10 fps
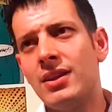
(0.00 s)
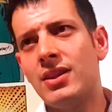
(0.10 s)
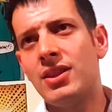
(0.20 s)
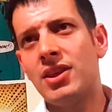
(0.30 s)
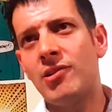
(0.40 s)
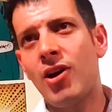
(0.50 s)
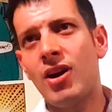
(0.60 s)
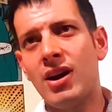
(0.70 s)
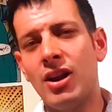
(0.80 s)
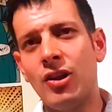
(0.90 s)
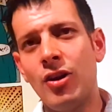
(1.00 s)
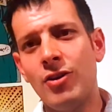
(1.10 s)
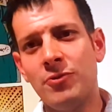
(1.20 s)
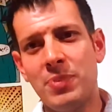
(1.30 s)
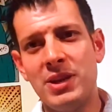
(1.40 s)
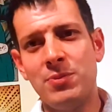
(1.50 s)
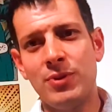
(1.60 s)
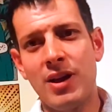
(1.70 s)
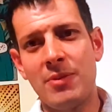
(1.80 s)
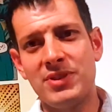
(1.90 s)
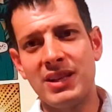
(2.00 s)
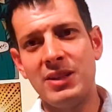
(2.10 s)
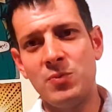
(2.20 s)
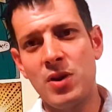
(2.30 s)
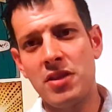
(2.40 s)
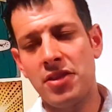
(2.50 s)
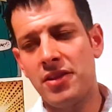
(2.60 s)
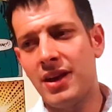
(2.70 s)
There are a lot of people that I'm dealing with